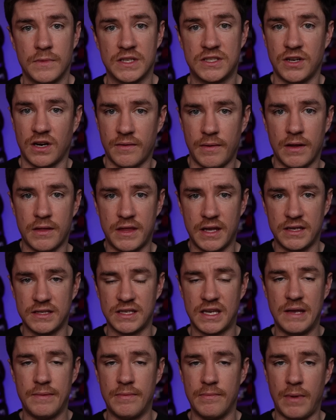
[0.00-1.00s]
Let's talk about things to
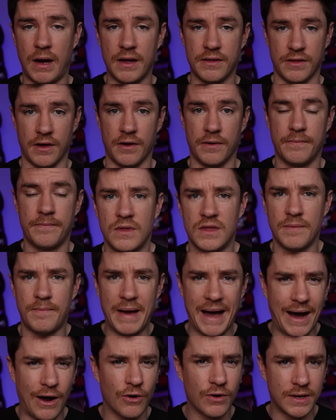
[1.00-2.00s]
keep in mind though. The
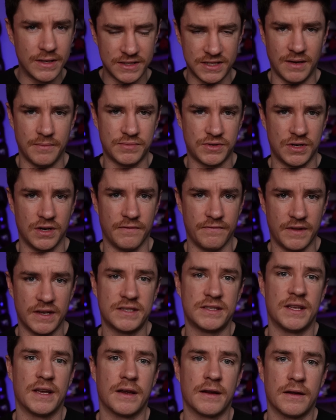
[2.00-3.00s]
power consumption of this
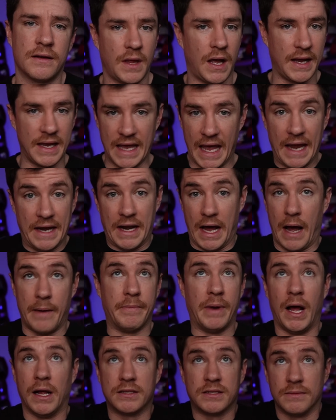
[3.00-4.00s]
thing. Again, I'm
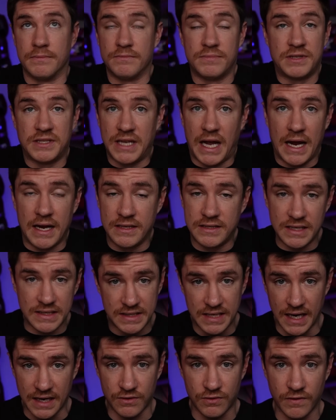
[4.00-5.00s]
not some sciencey
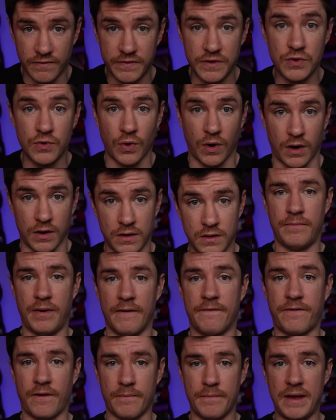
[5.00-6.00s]
tech reviewer,
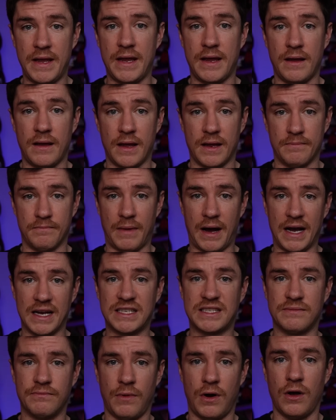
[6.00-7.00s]
but for me, in my
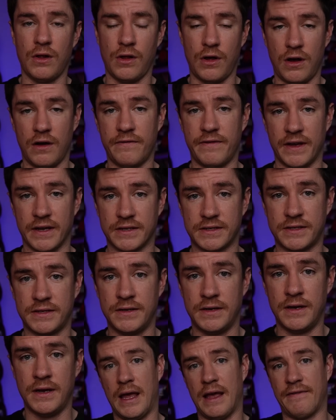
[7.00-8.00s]
small office,
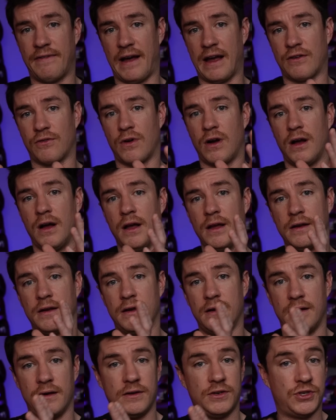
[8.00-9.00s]
if I
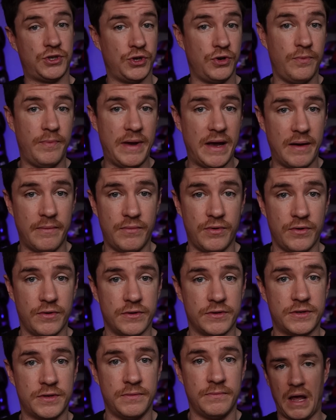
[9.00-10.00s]
run two
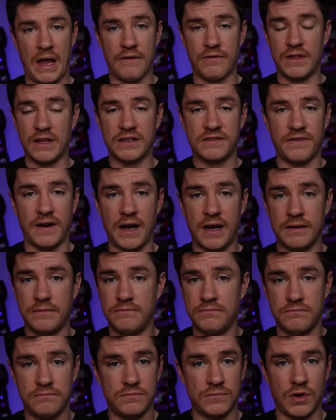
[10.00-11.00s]
Bambus, everything's fine,
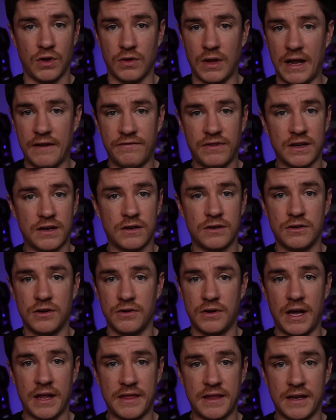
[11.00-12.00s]
no light flicker, no
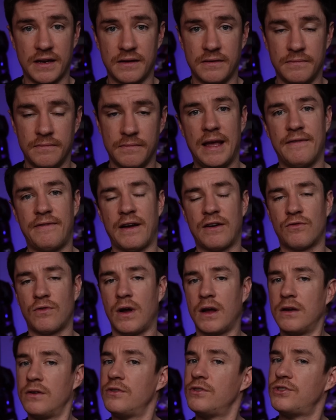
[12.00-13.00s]
nothing. If I
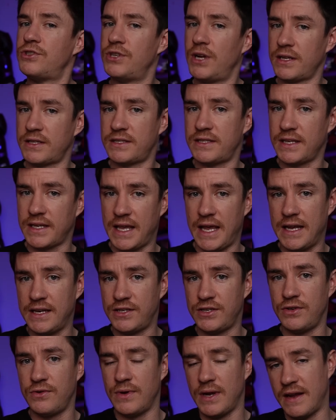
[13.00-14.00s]
run just the
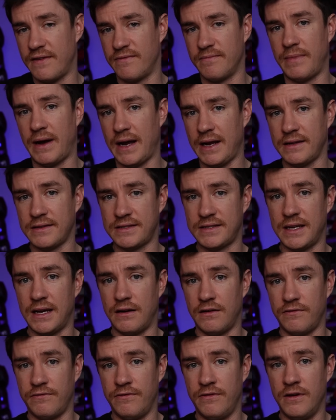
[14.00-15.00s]
K2 even by
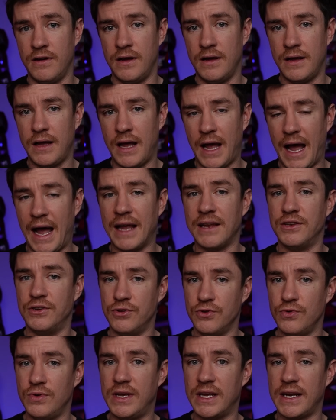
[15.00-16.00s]
itself, I
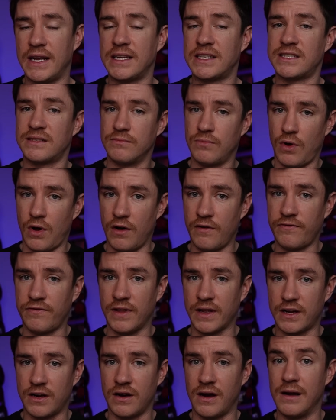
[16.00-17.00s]
do get a small
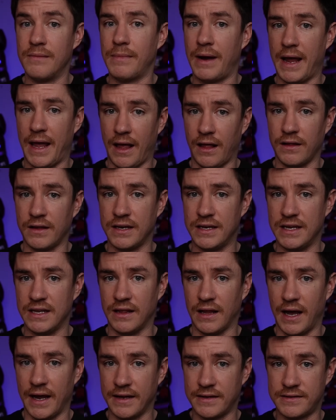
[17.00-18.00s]
flicker in my LED
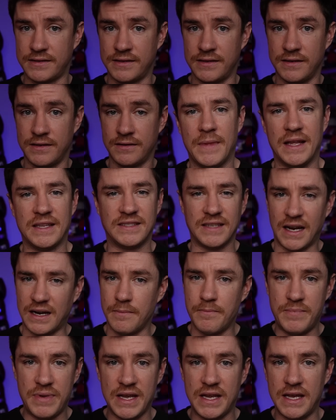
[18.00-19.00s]
lights. It's not a
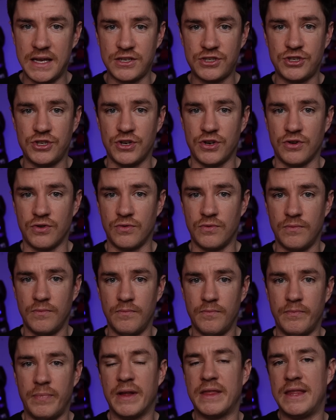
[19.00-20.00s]
big issue,
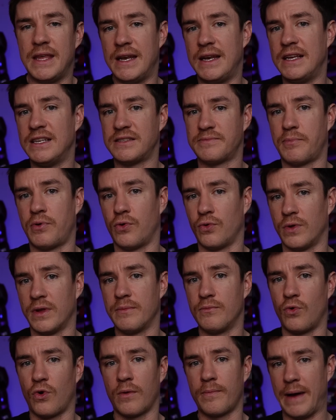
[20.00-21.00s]
but it is pulling
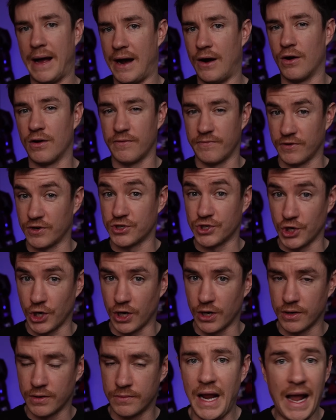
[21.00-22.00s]
more power for
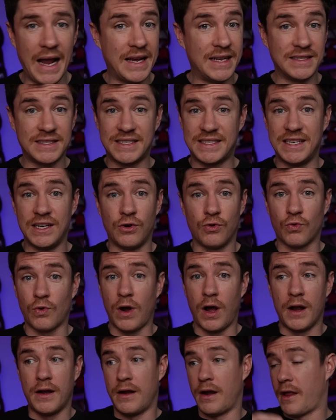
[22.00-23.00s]
sure. I can still
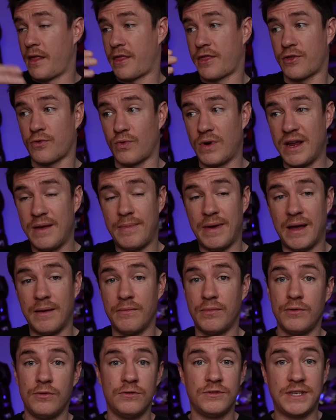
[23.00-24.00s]
run three
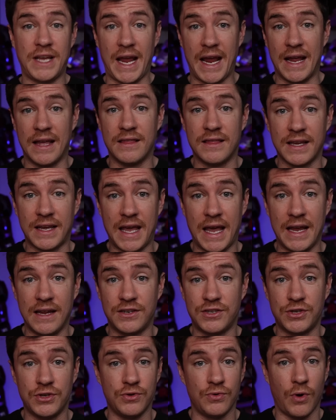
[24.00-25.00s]
Bambus and the
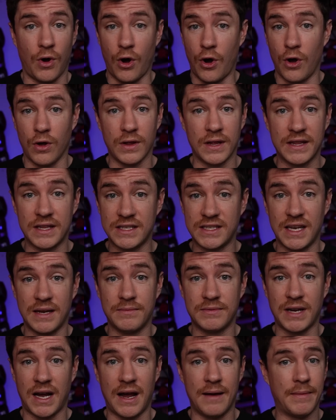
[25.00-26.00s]
K2 all at the same
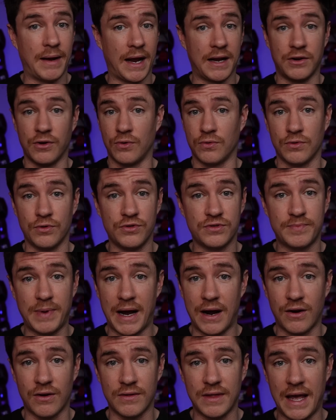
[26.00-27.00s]
time, and I don't lose
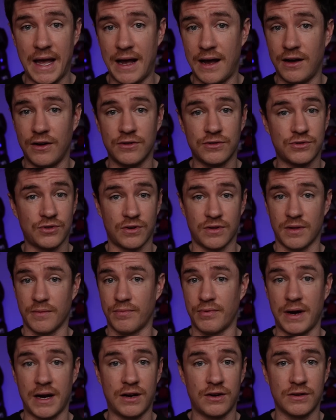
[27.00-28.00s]
power in the house or the
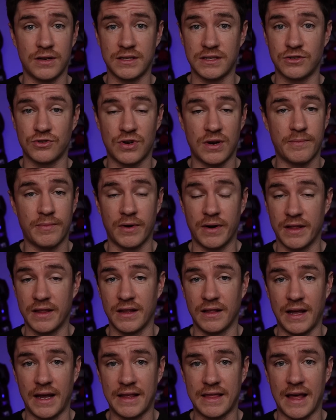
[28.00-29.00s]
breaker doesn't trip or anything
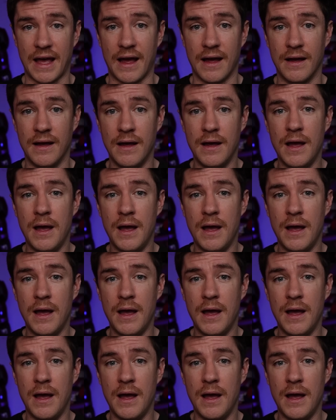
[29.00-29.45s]
like that